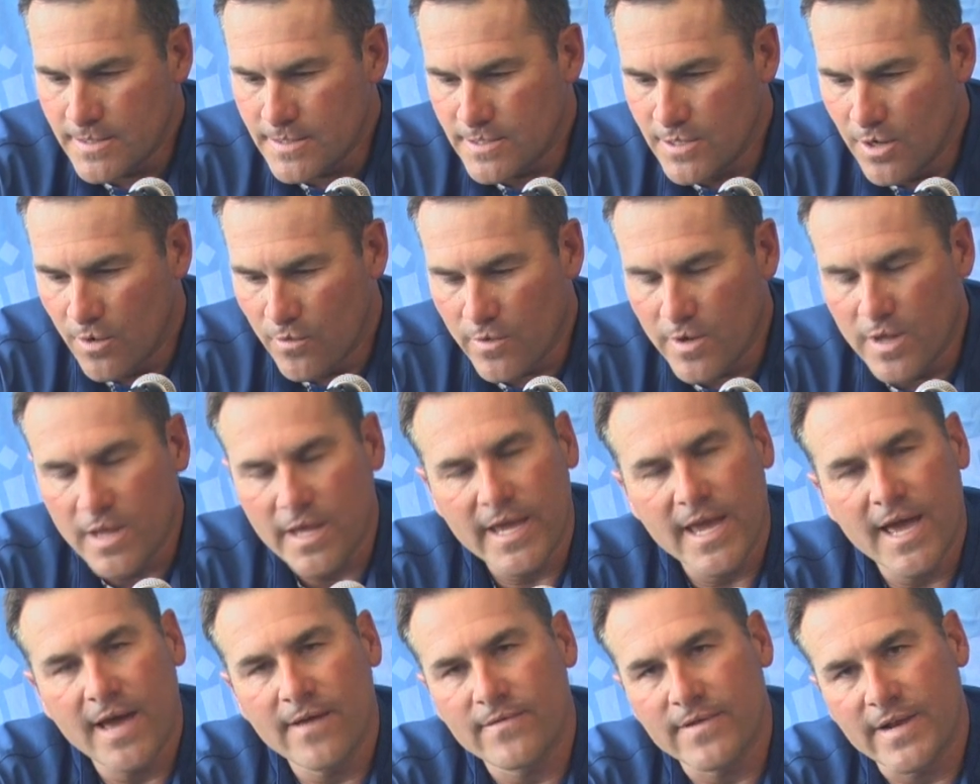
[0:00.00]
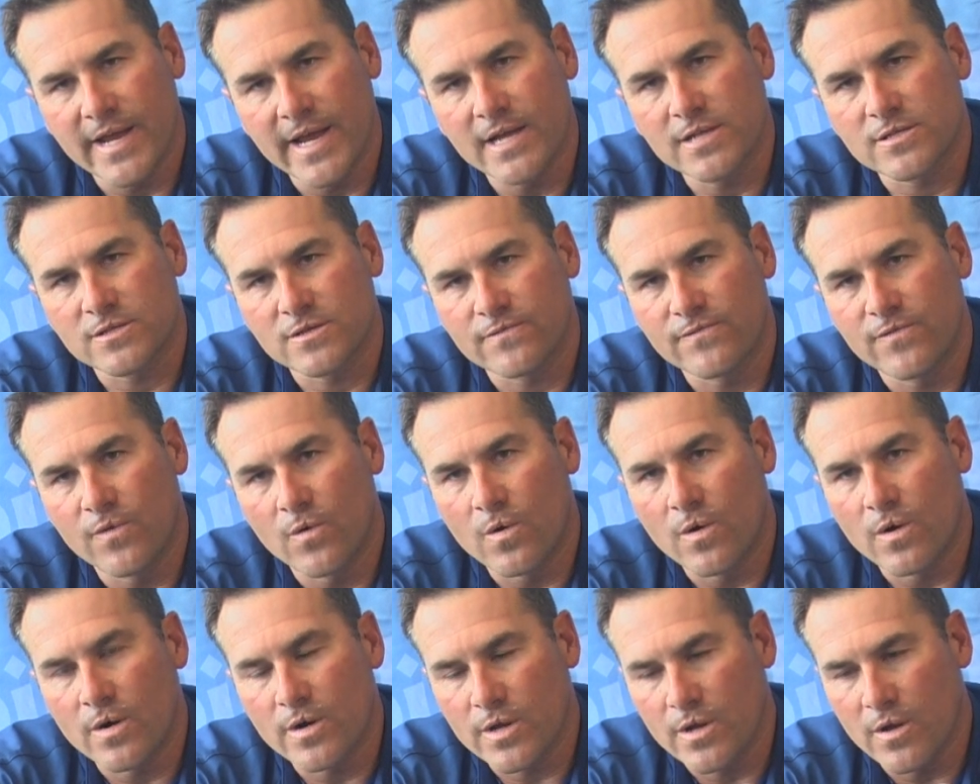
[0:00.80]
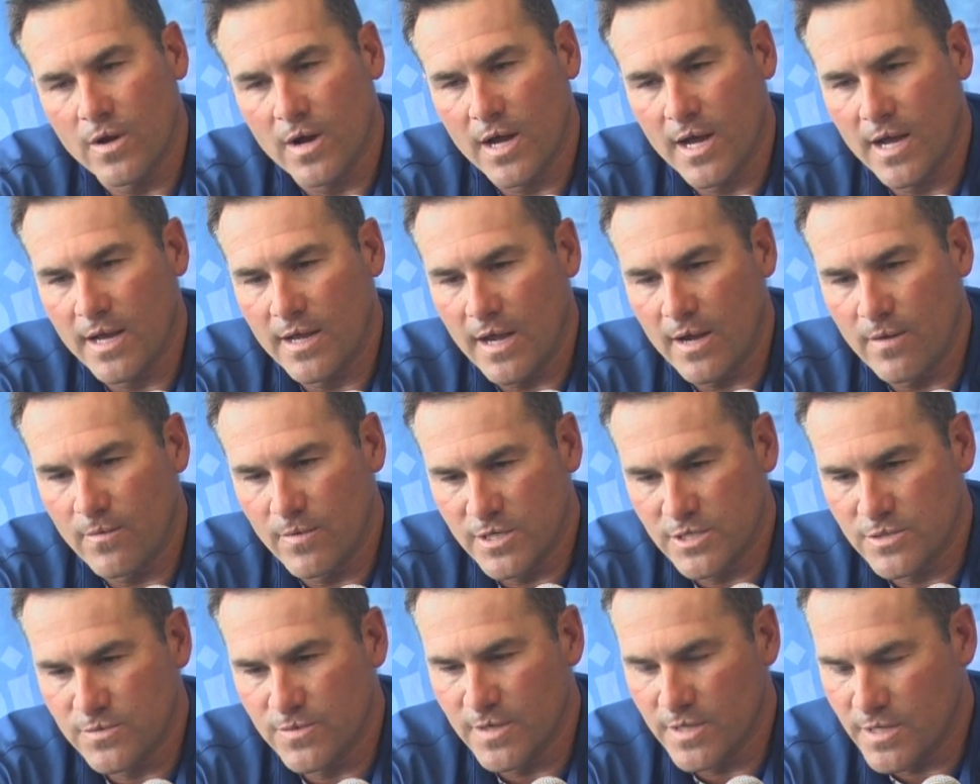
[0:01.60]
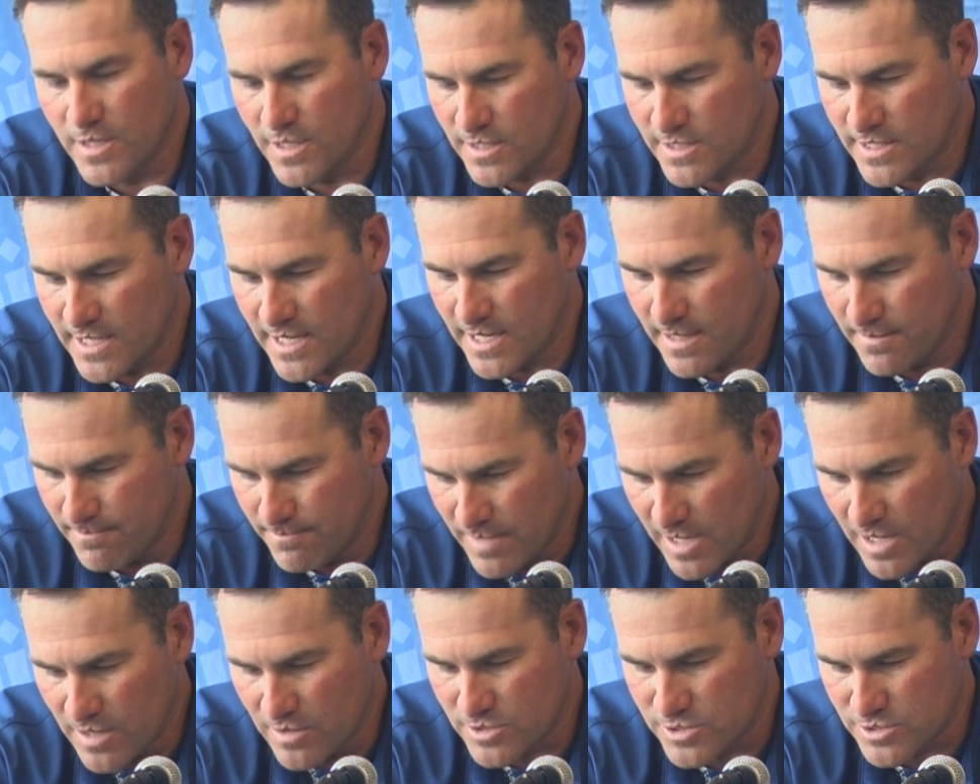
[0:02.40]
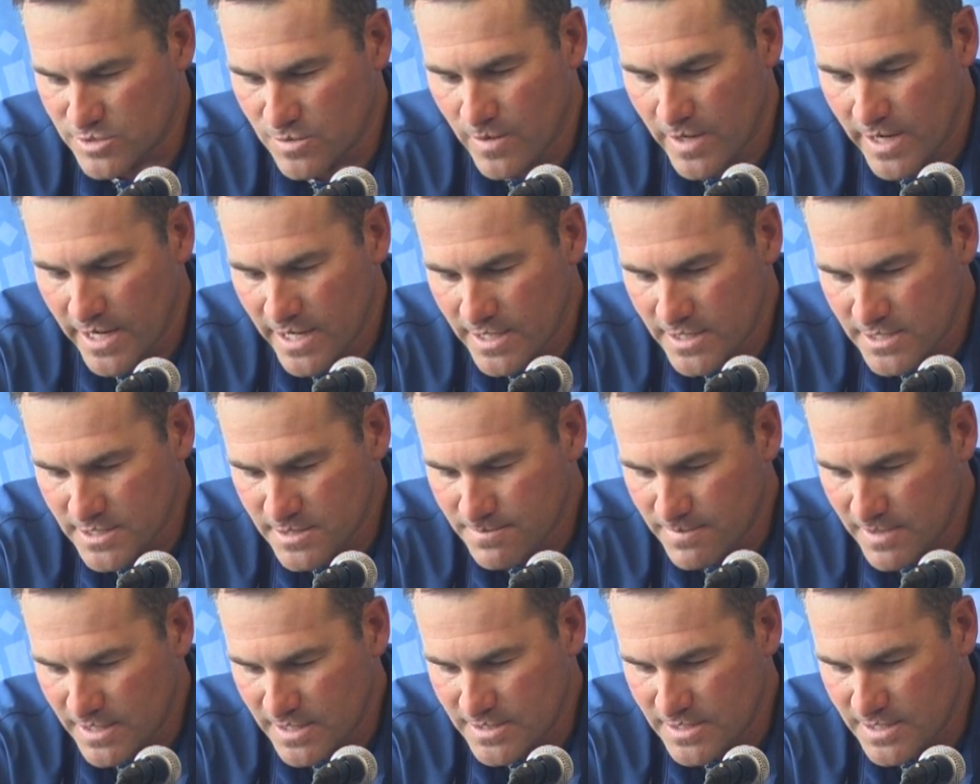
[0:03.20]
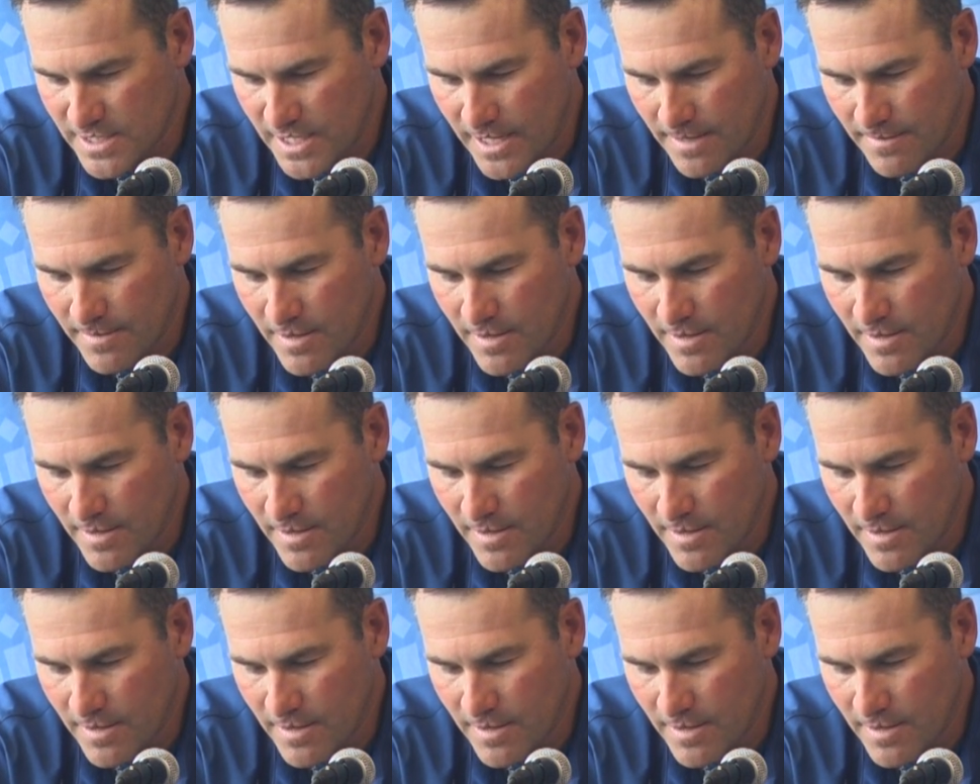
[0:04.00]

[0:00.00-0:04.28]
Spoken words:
Don't really have an answer for it. I wish we could have taken better swings, but